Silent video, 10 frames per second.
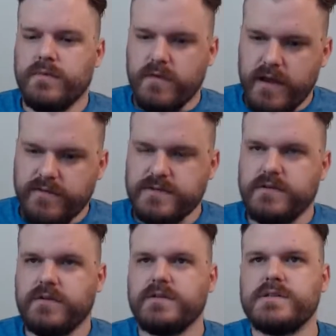The Ravens
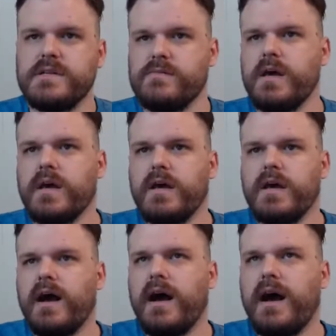are a good team.
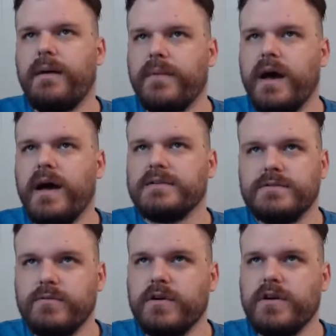I'm not
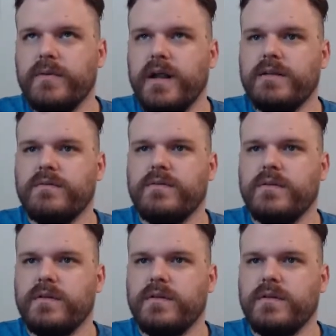too worried about it.